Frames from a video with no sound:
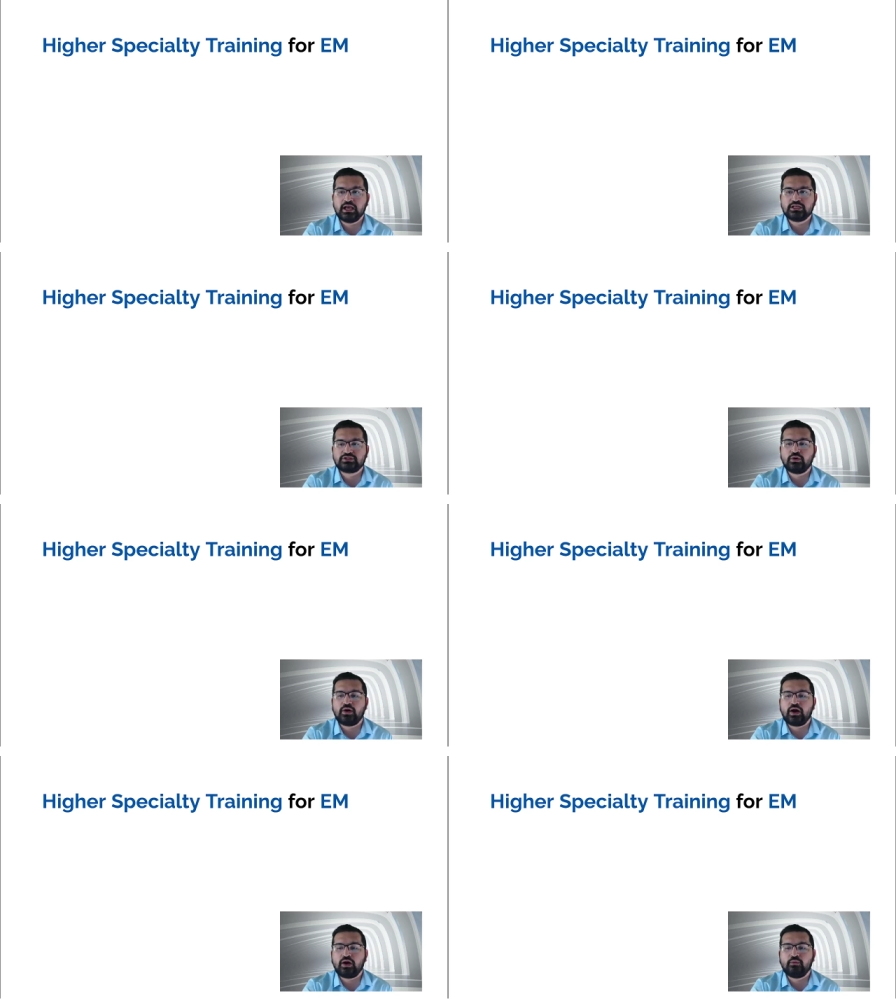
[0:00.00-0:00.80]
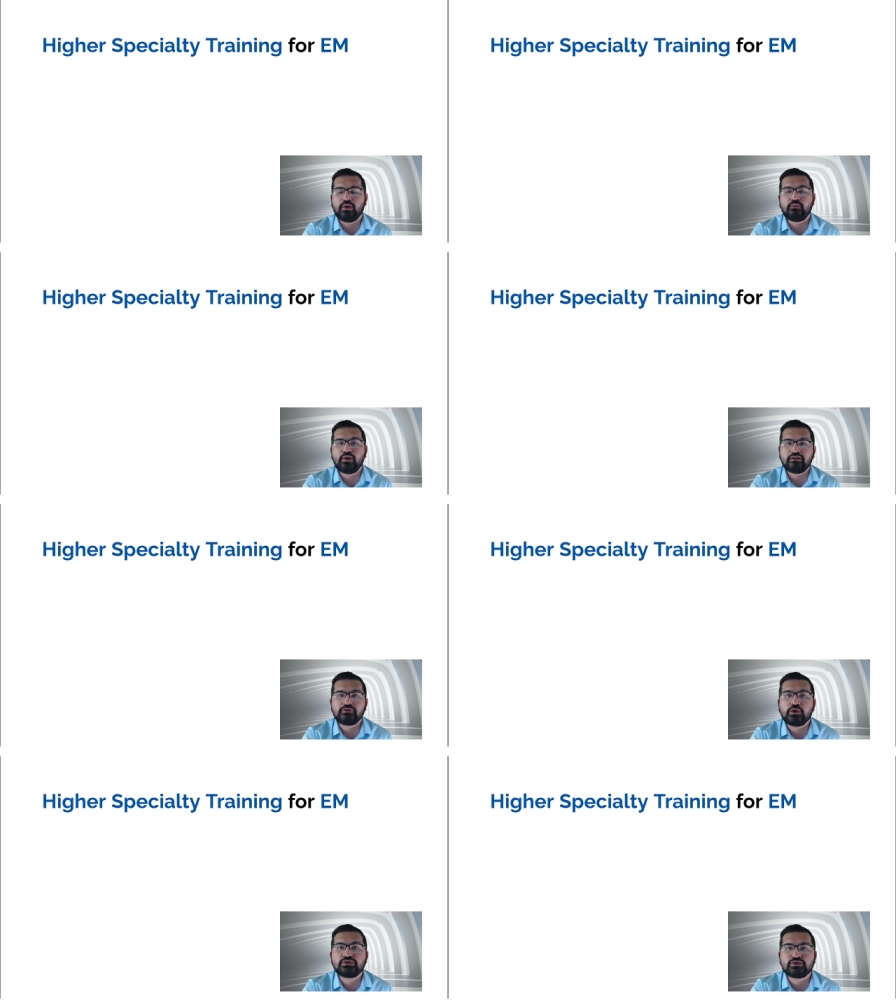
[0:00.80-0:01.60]
So what we have
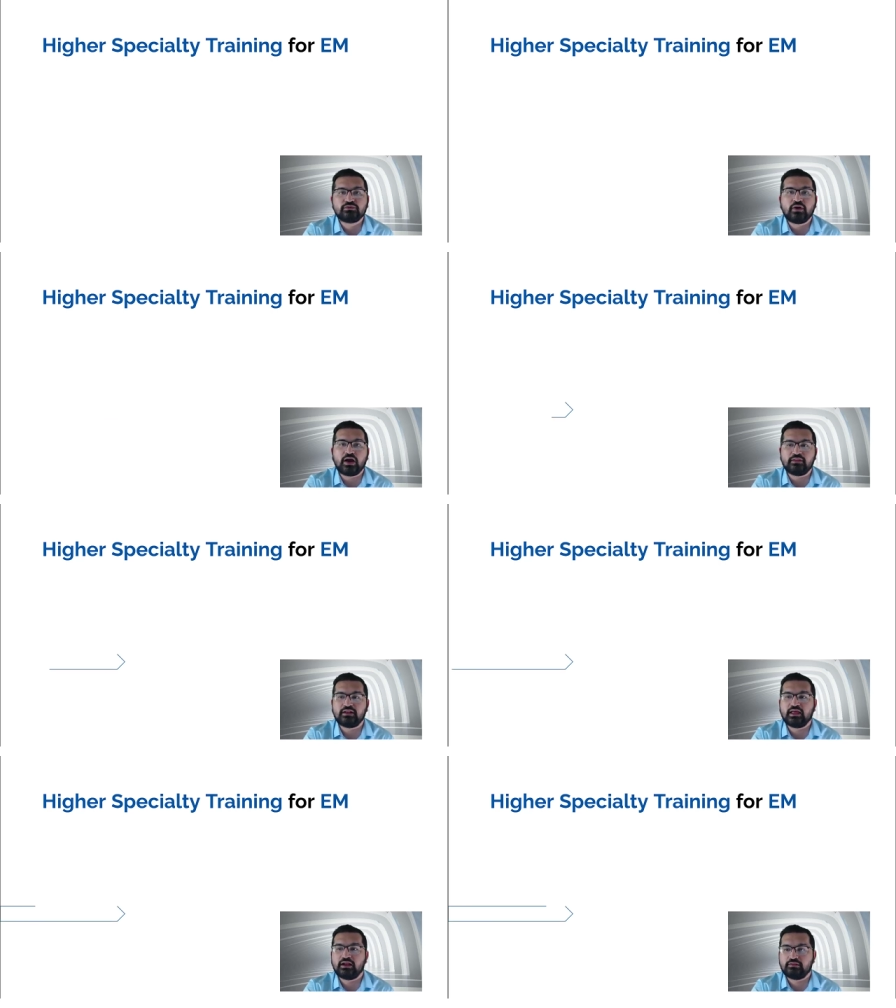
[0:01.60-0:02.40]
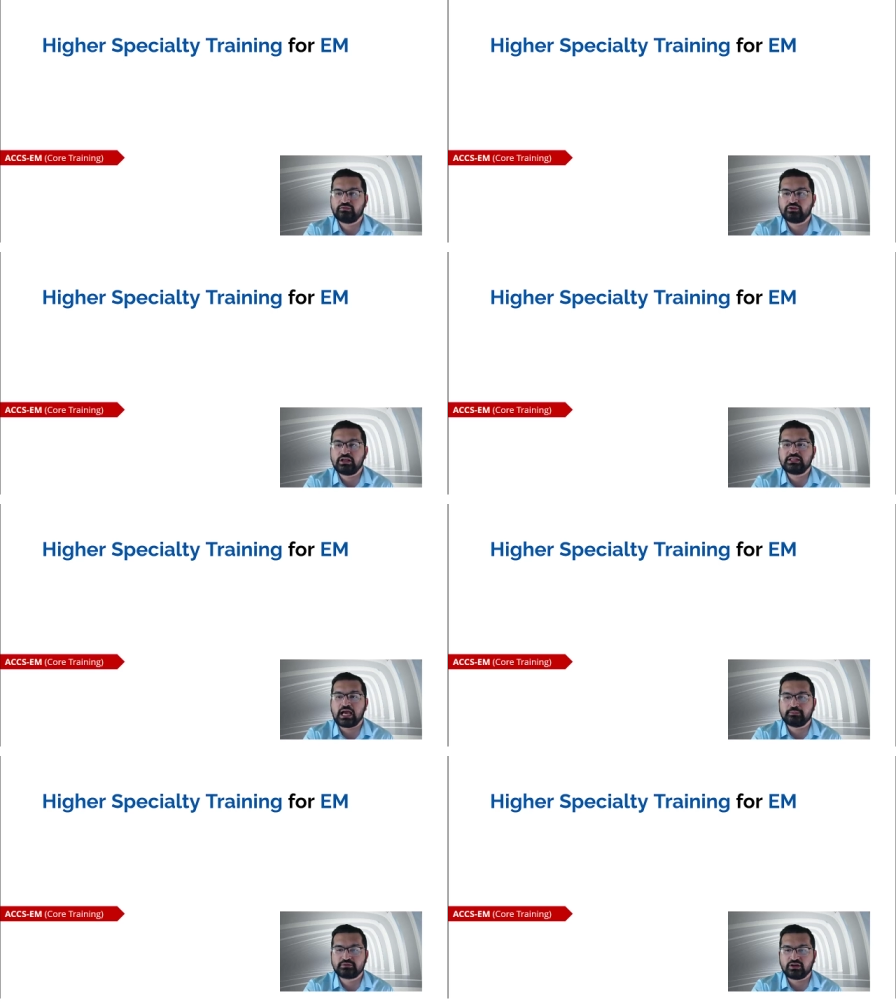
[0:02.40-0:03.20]
known so far that there are three
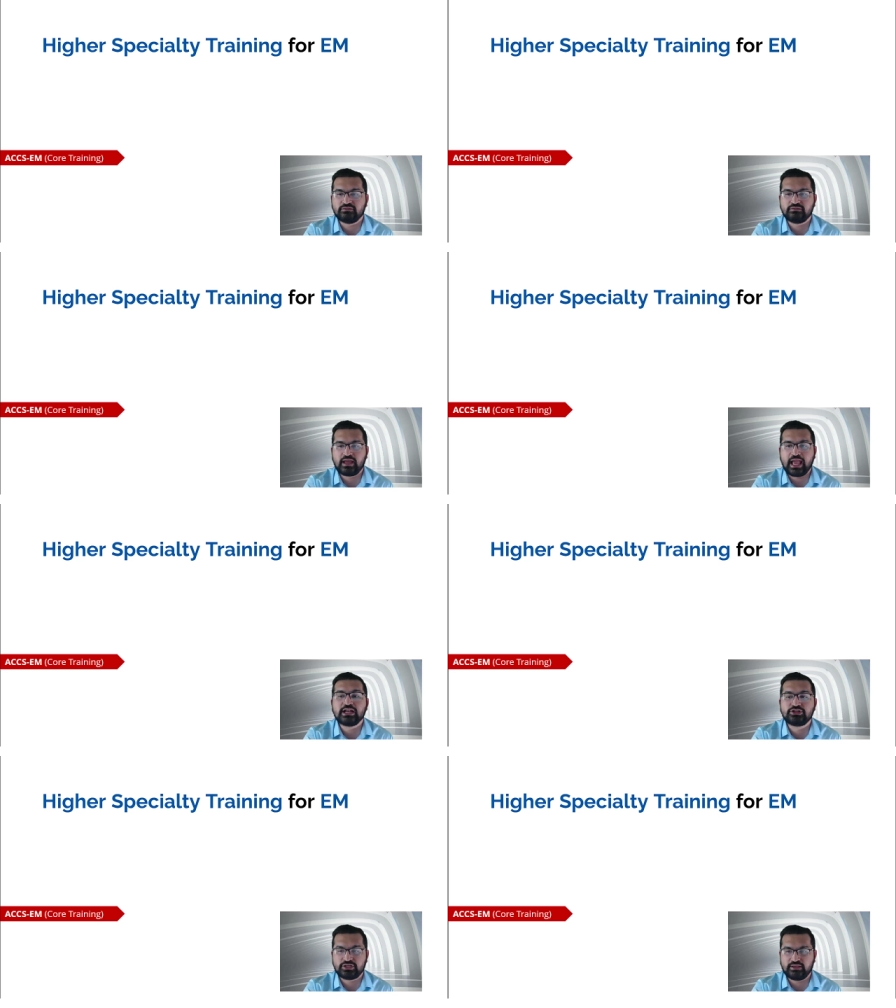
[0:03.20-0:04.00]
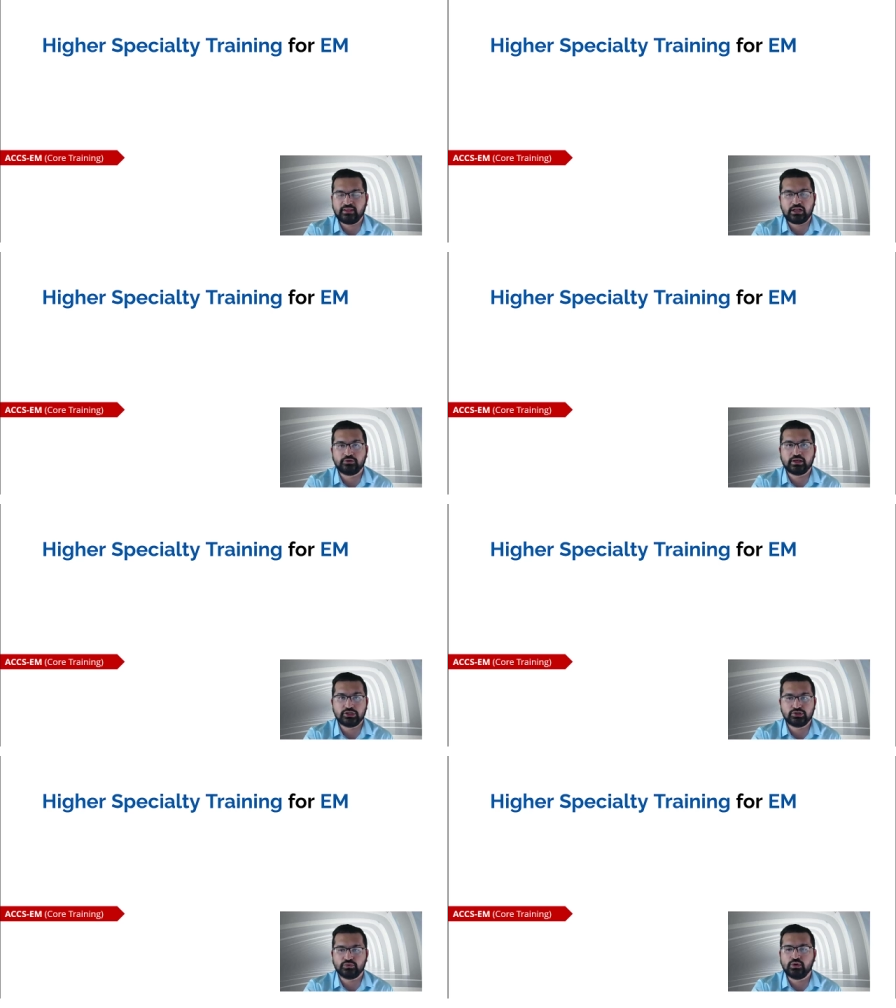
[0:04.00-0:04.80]
types of entry that you can
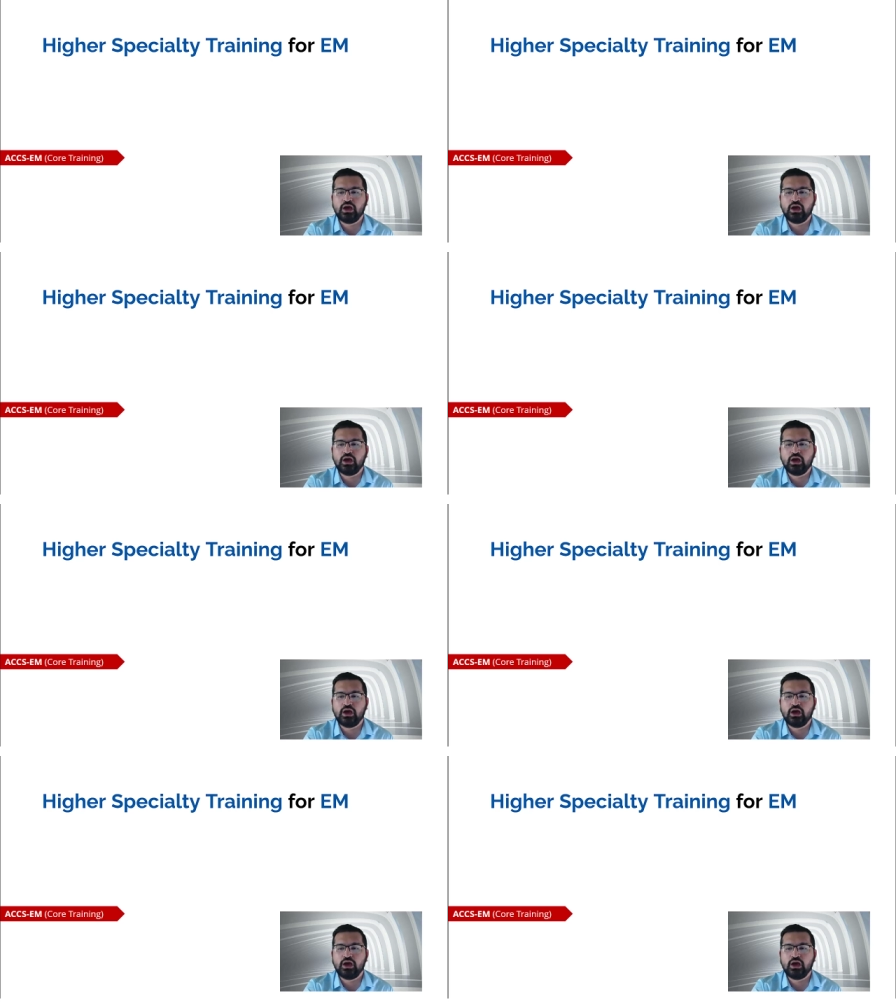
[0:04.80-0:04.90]
do.